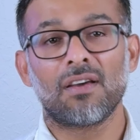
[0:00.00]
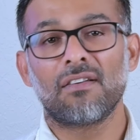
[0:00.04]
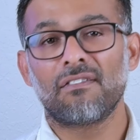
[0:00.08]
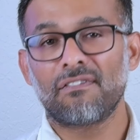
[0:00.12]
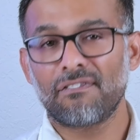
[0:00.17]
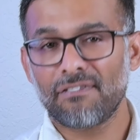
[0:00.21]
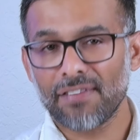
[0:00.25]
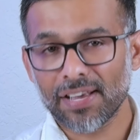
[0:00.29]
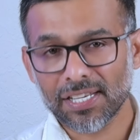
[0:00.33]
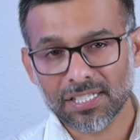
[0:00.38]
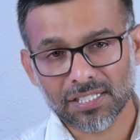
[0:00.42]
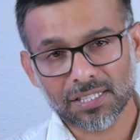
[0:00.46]

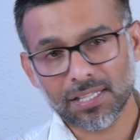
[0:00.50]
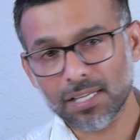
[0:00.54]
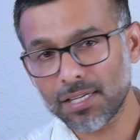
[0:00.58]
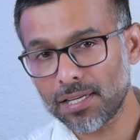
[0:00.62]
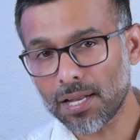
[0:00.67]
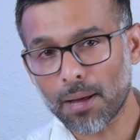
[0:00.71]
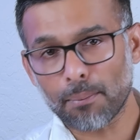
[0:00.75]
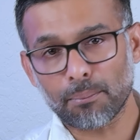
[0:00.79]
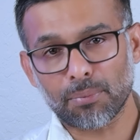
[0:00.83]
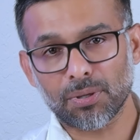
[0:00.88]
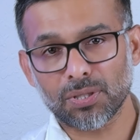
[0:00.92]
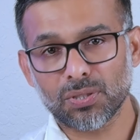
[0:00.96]
Fix the
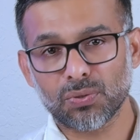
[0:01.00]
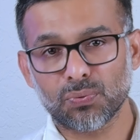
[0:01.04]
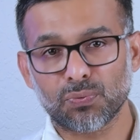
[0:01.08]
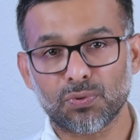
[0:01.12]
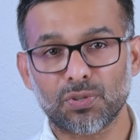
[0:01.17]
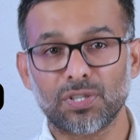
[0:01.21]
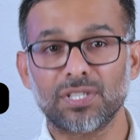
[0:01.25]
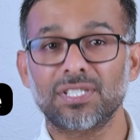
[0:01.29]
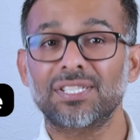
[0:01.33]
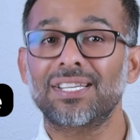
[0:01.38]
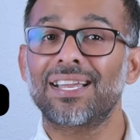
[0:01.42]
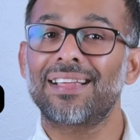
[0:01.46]
numbers
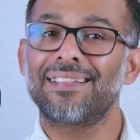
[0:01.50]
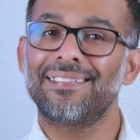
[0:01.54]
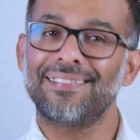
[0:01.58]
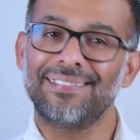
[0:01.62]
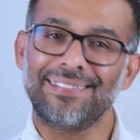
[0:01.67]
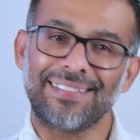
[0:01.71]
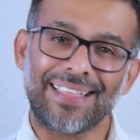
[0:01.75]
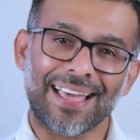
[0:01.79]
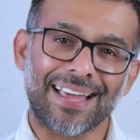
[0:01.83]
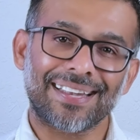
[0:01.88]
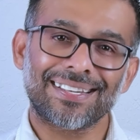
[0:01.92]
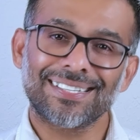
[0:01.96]
first,
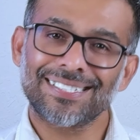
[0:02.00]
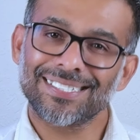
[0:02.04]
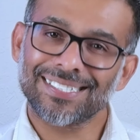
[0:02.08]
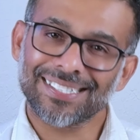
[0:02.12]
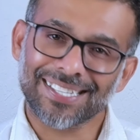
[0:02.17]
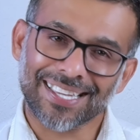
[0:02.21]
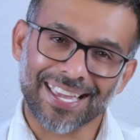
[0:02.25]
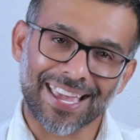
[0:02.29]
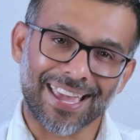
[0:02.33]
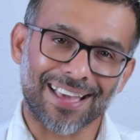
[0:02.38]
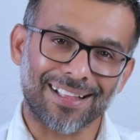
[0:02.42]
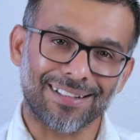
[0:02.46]
then
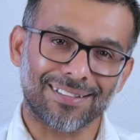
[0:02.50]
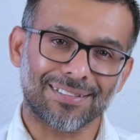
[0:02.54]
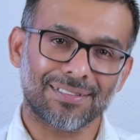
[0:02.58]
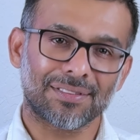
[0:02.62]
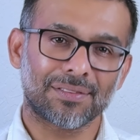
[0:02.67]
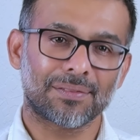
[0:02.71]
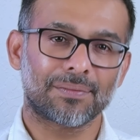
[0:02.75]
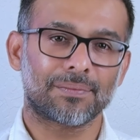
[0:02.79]
scale.